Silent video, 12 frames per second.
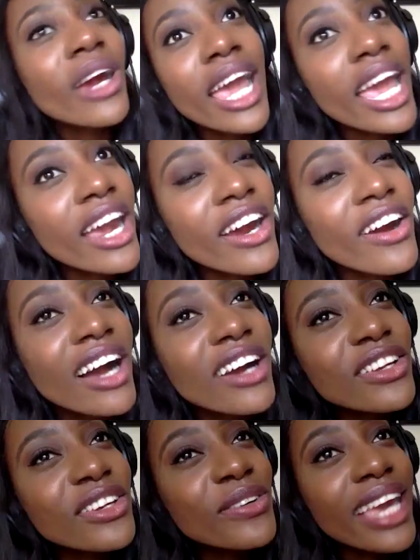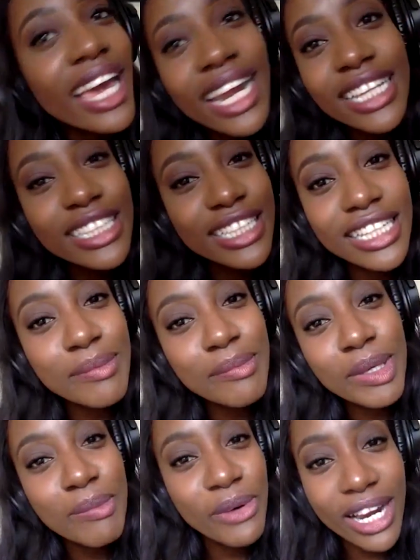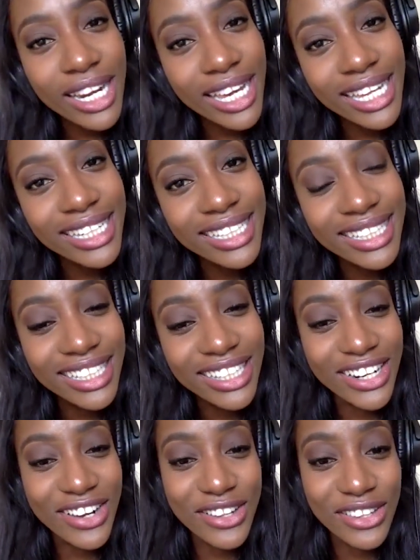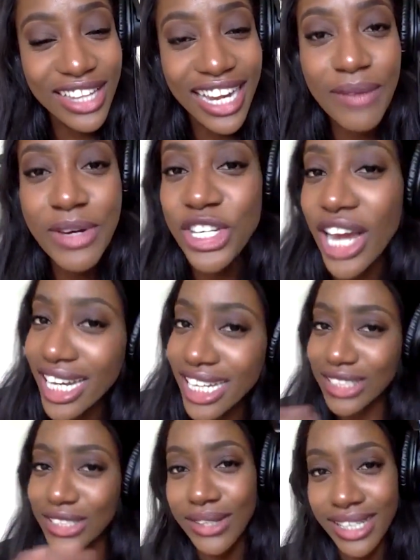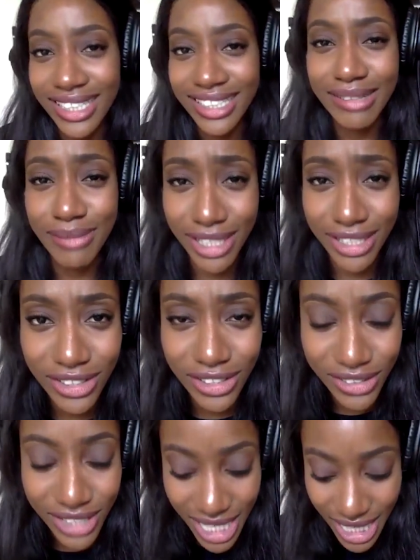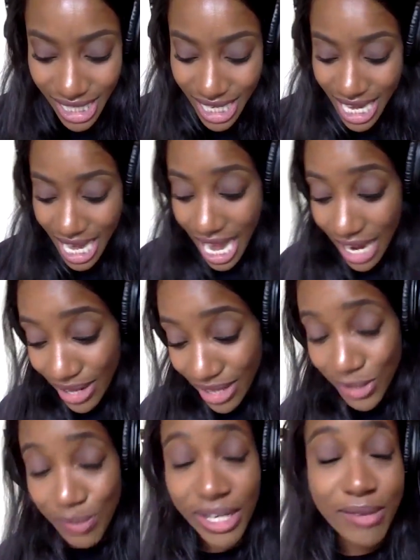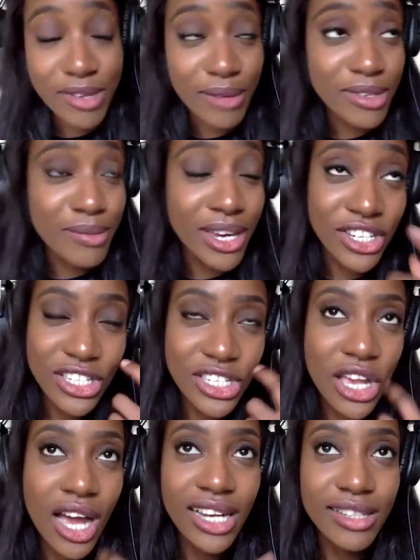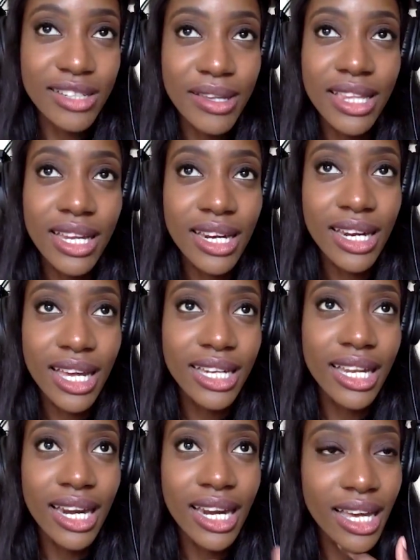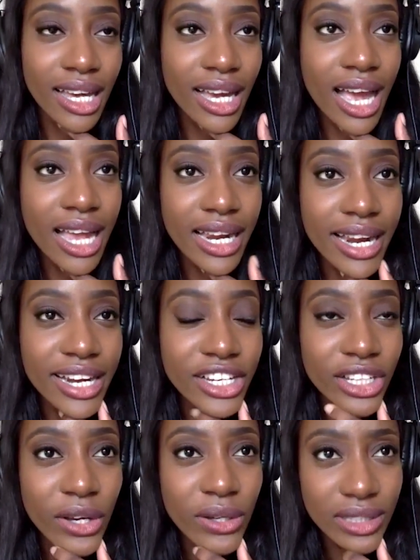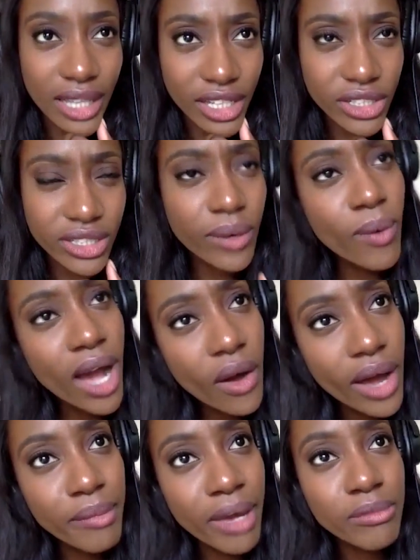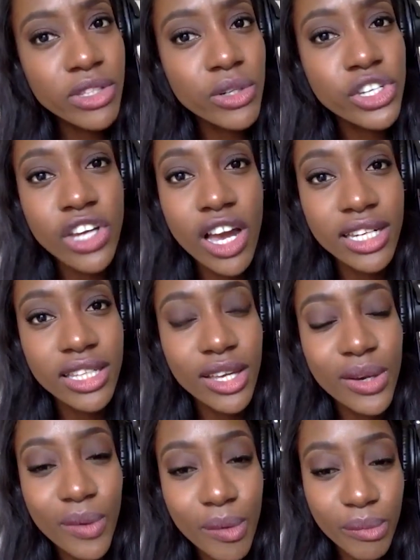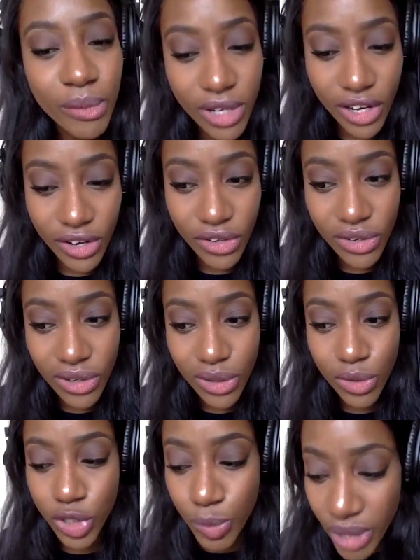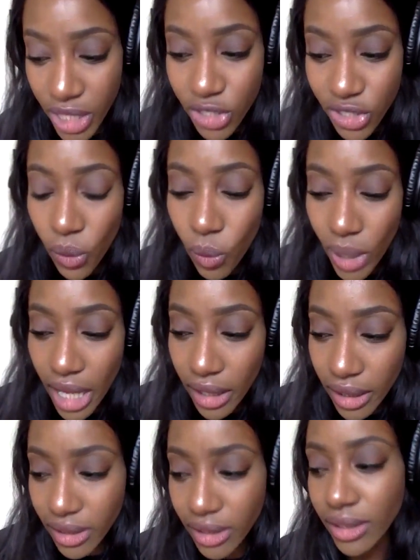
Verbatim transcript: your hair, how do you get it to be braided? You know, and they're like, I wish I could do it. I'm like, do you? anyway, this woman comes up to me. She's just talking to me, da da da da da. And then she goes like, she's like, wow, I'm, I'm so shocked that you weren't born here. You know, you speak so well.